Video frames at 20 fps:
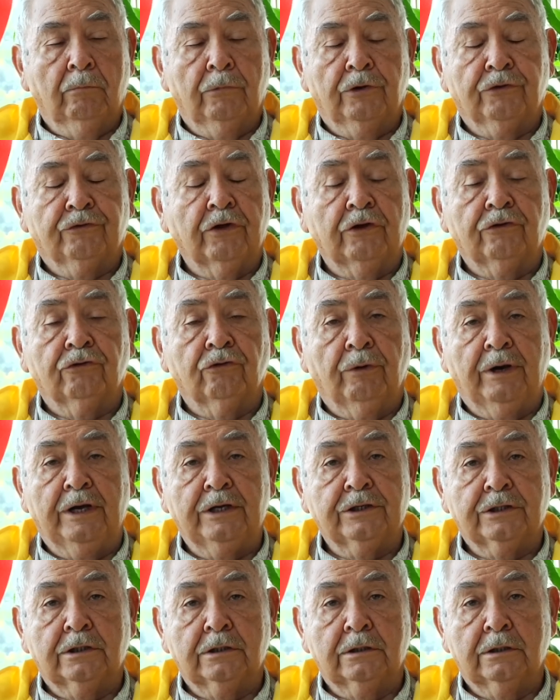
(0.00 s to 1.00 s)
the
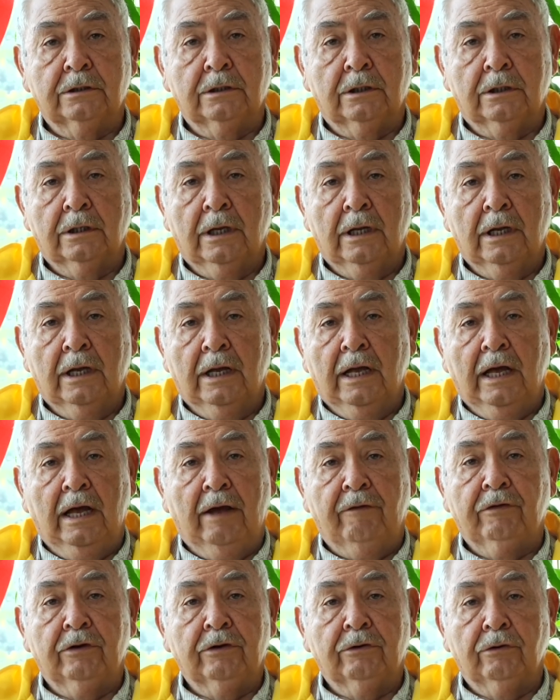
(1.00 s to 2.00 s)
situation
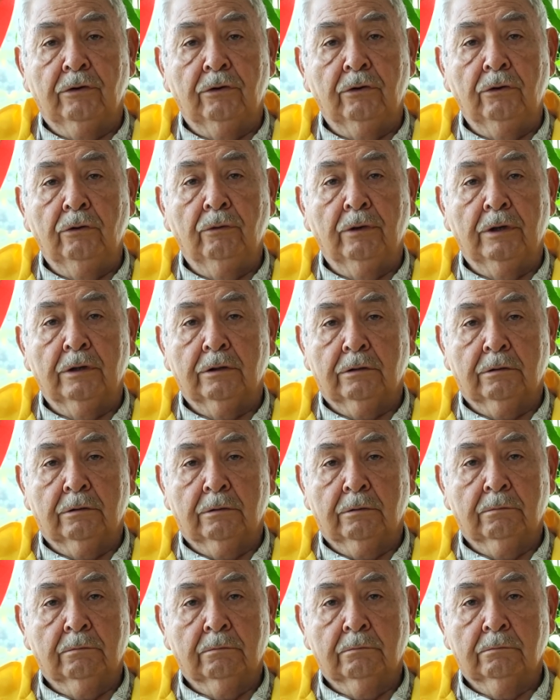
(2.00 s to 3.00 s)
having to do with